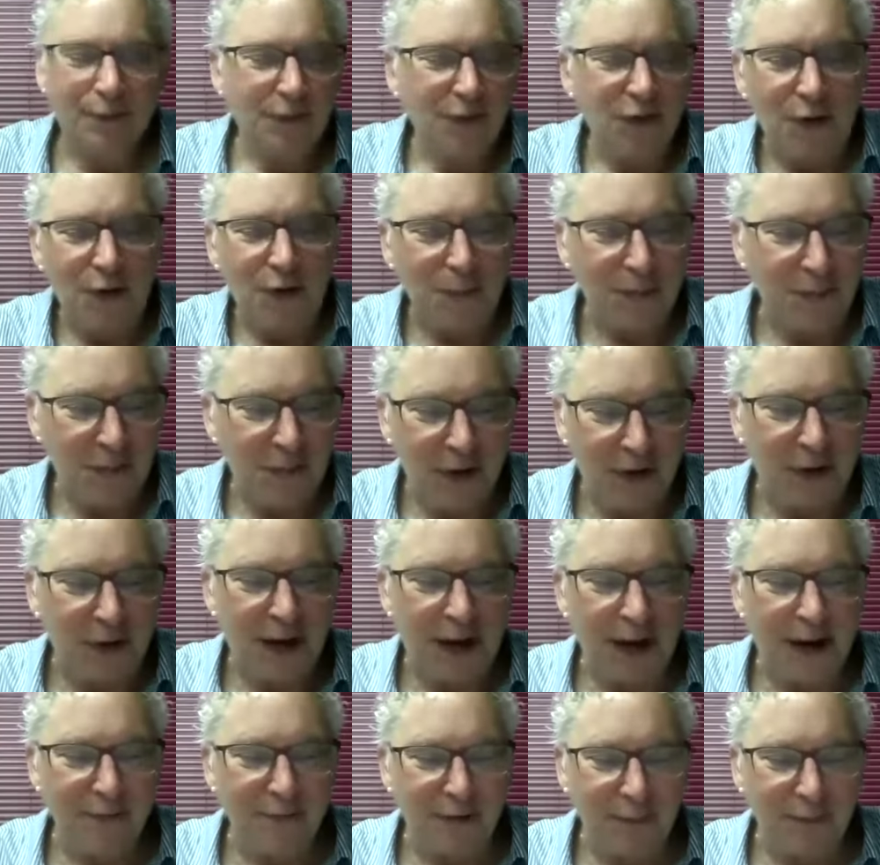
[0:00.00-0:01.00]
So there
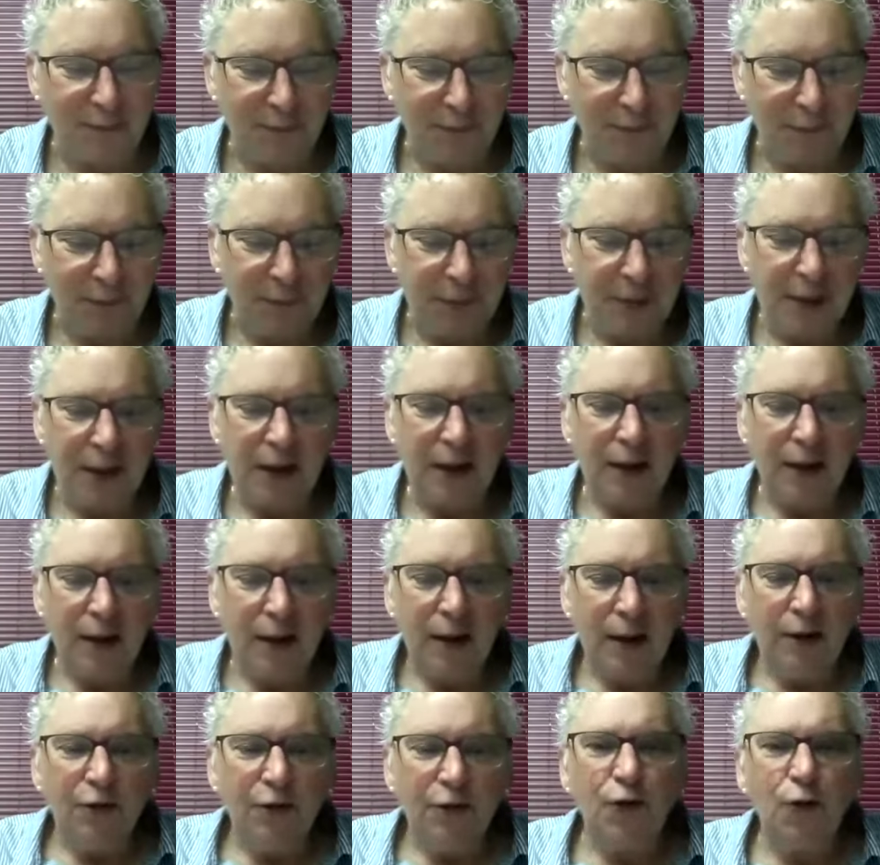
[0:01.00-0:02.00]
you have it.
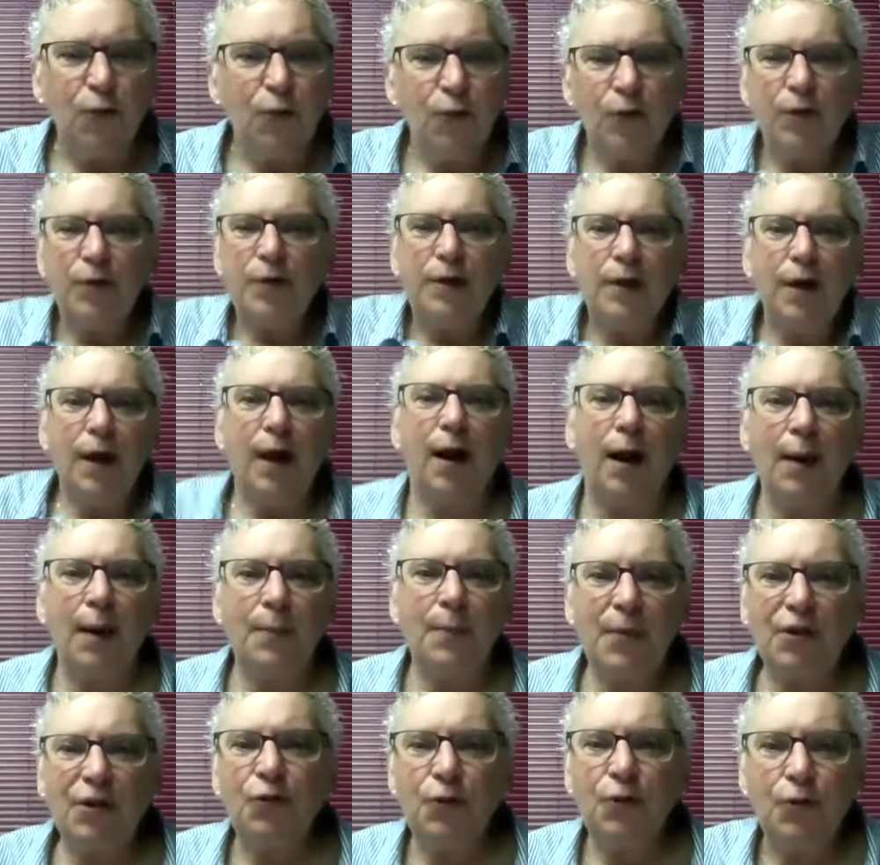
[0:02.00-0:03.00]
So
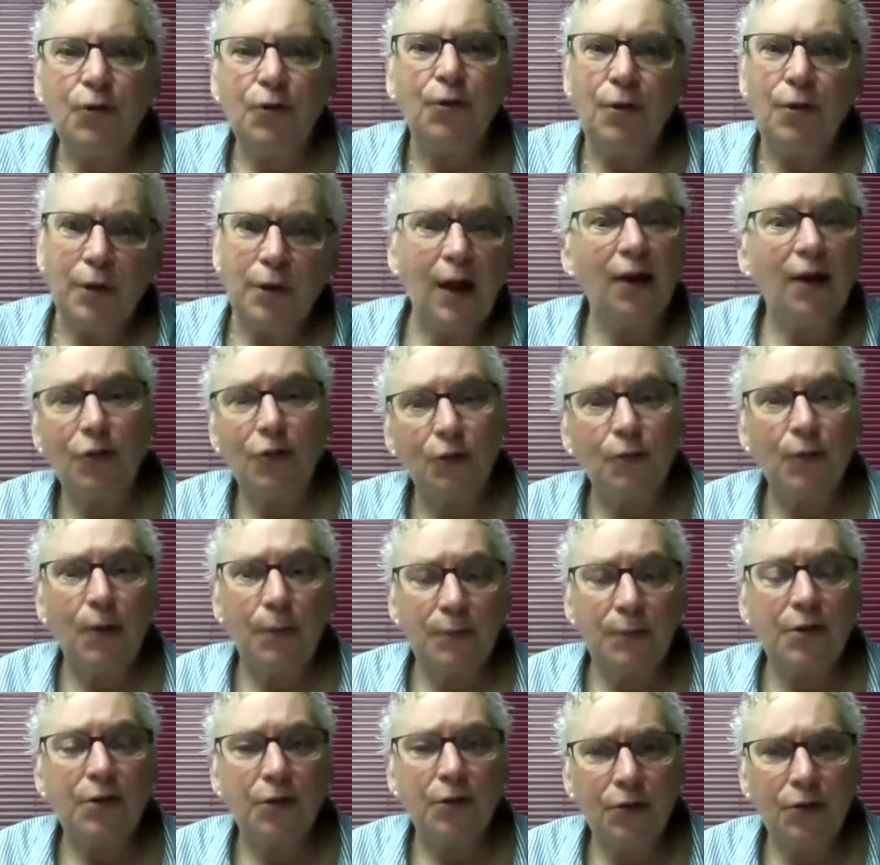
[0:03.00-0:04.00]
I bet you heard lots of
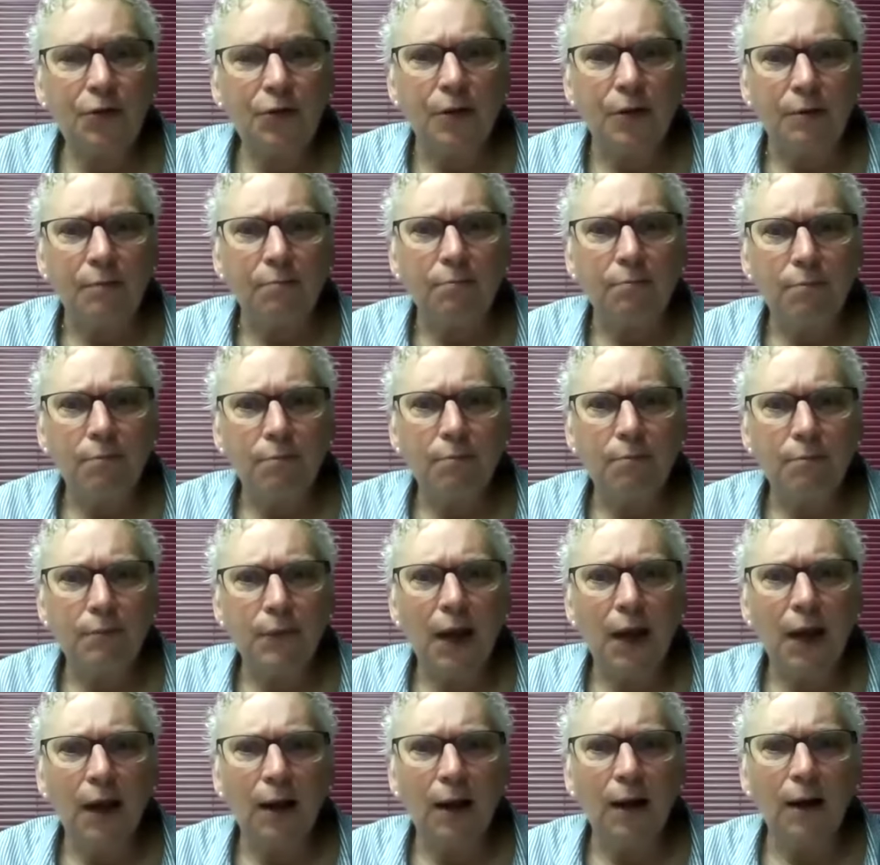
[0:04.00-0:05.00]
repetition,
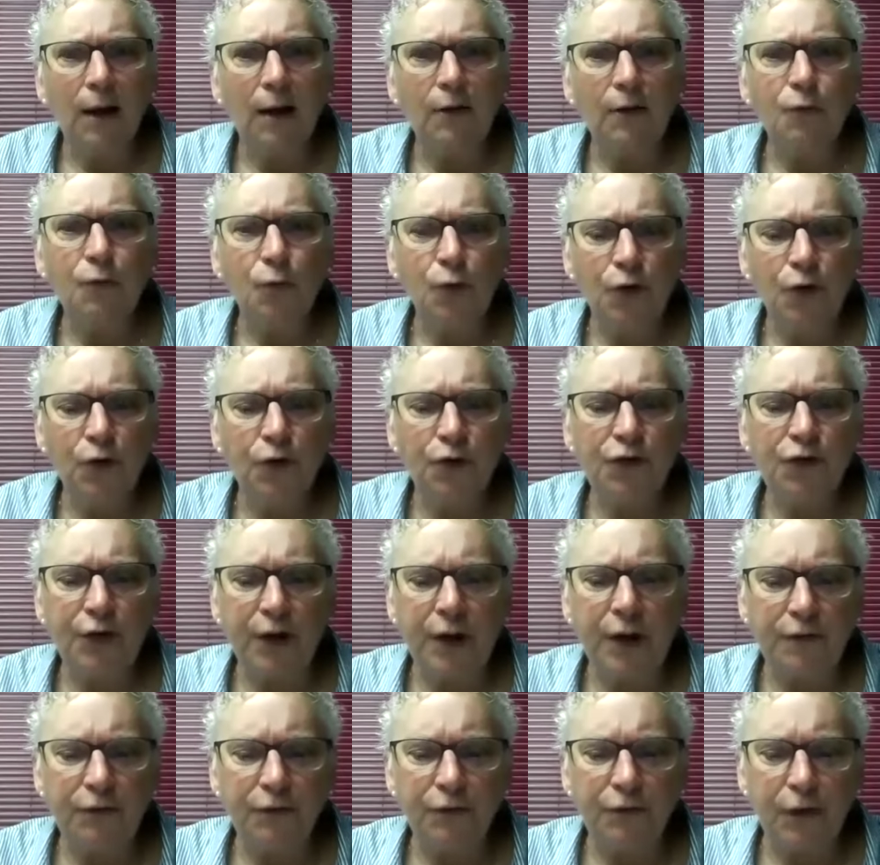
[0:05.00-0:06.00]
yeah, of words
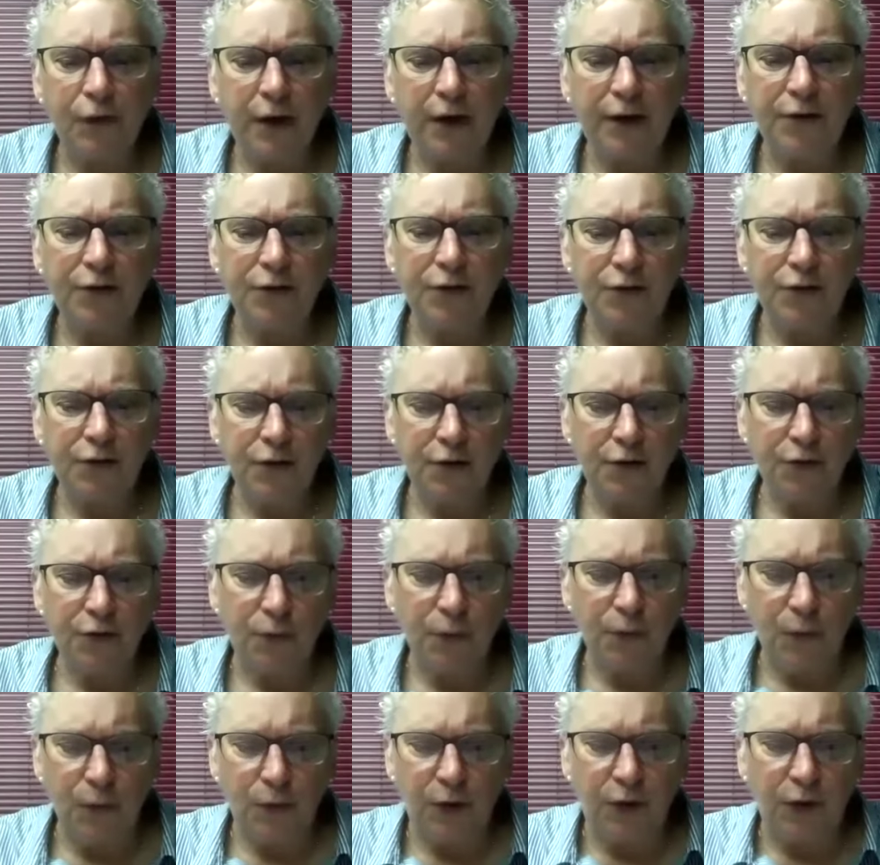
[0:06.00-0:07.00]
and phrases
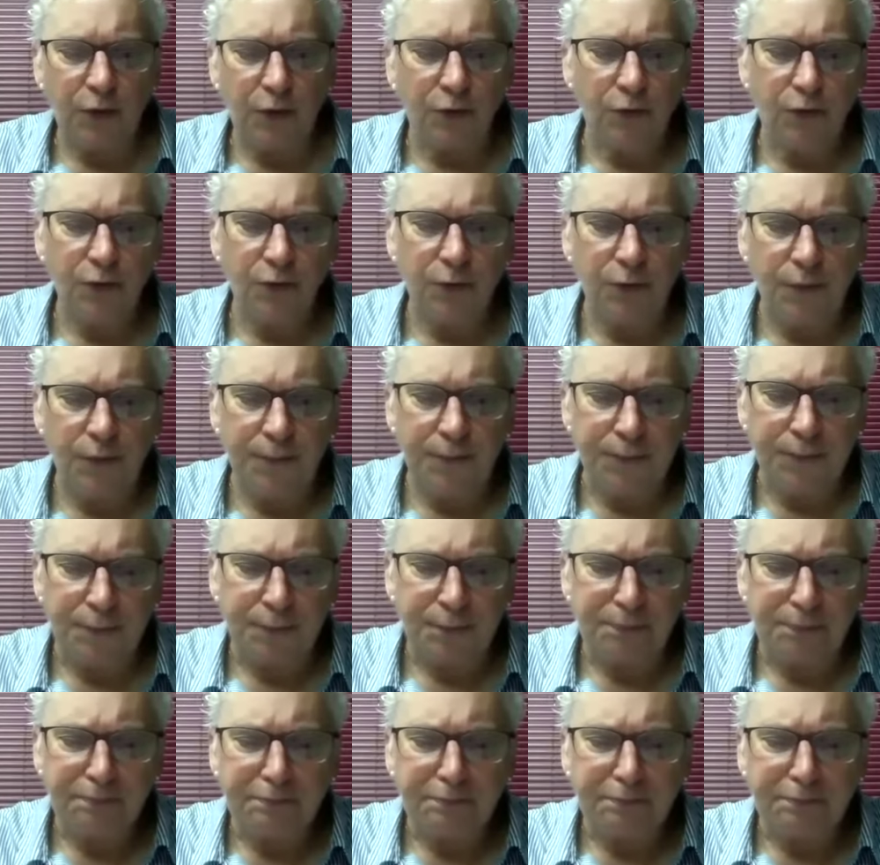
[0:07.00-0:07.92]
as we went through.